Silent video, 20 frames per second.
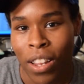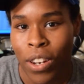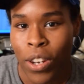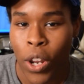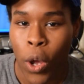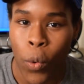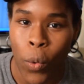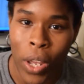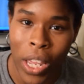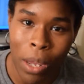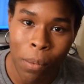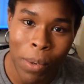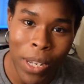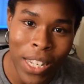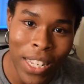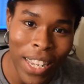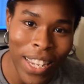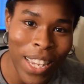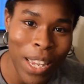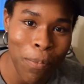No
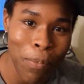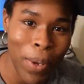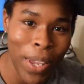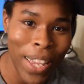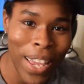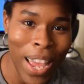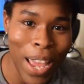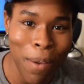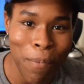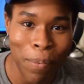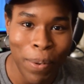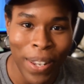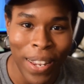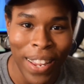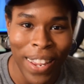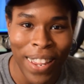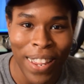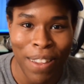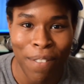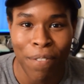gimmicks, I keep a game
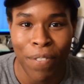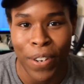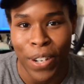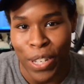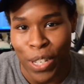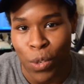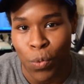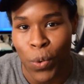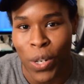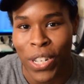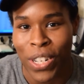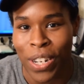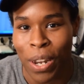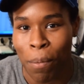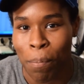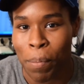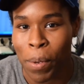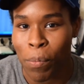plan for the switch up.